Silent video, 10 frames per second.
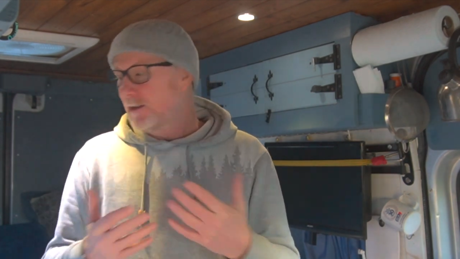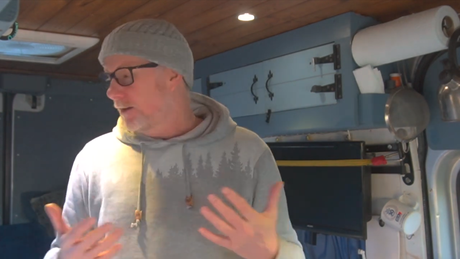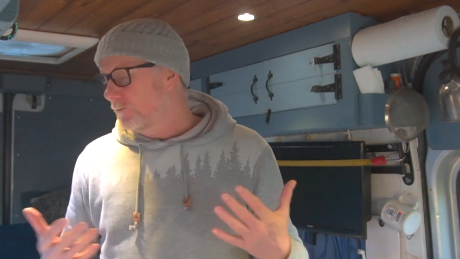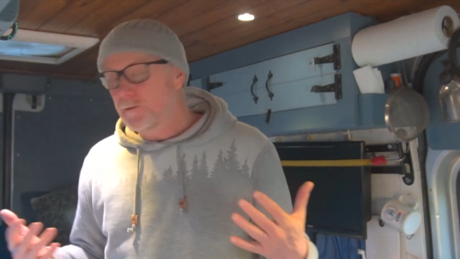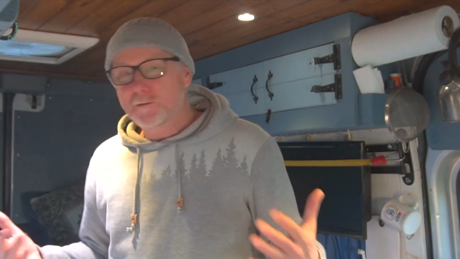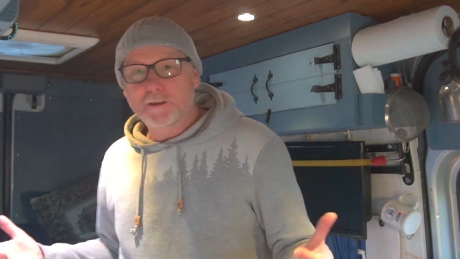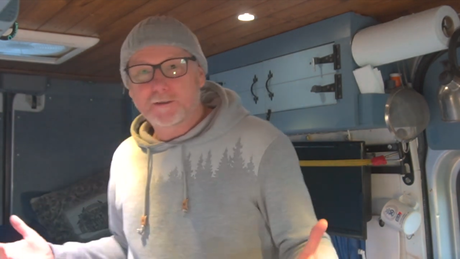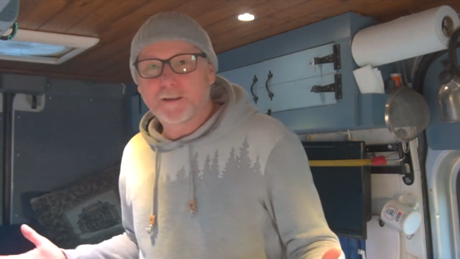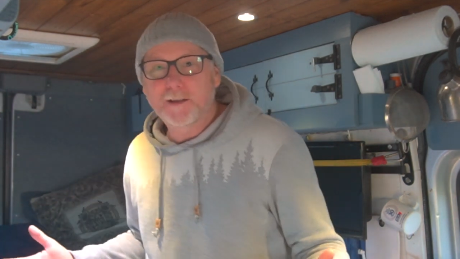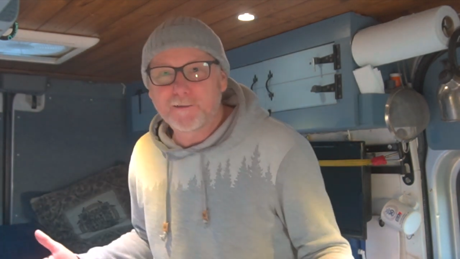Unfortunately,
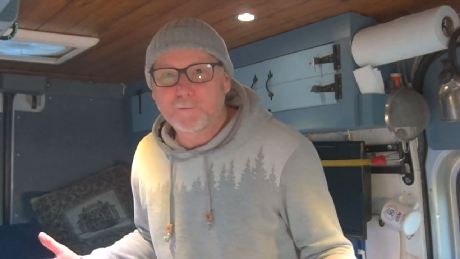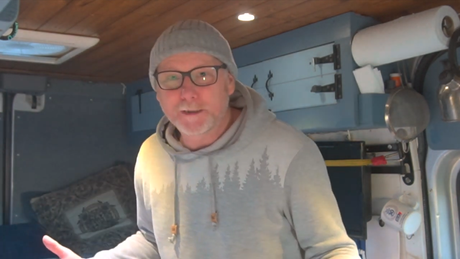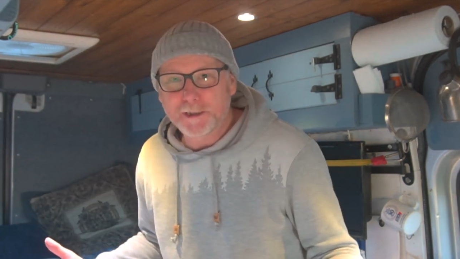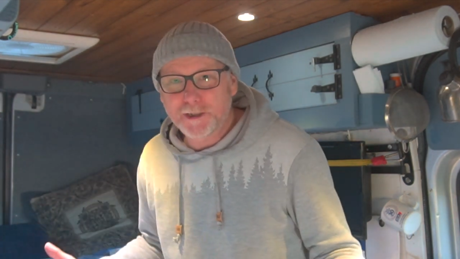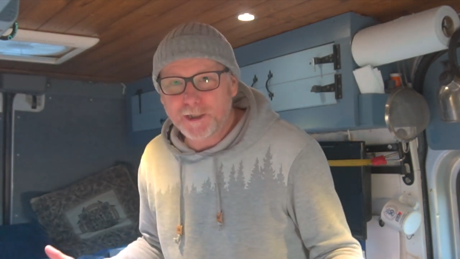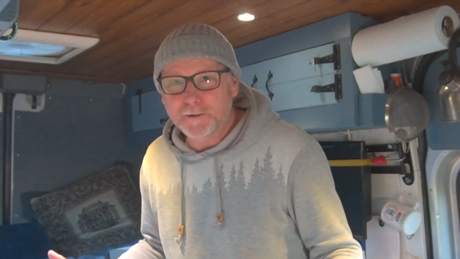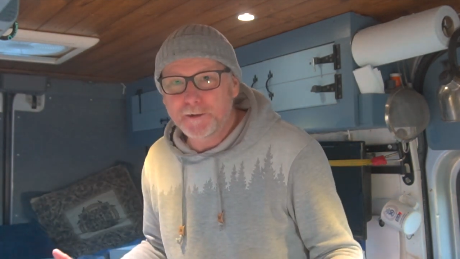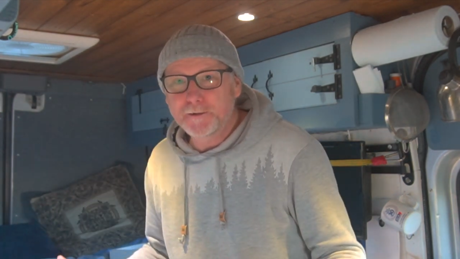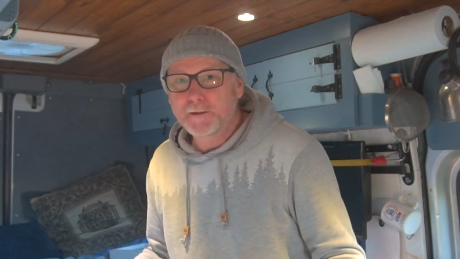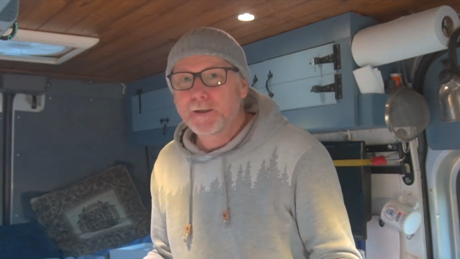I don't have one to show
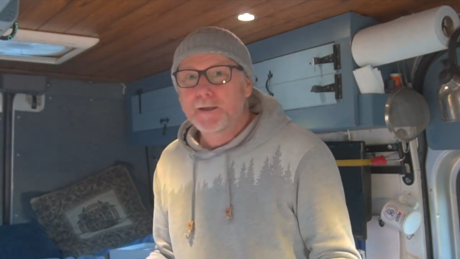you,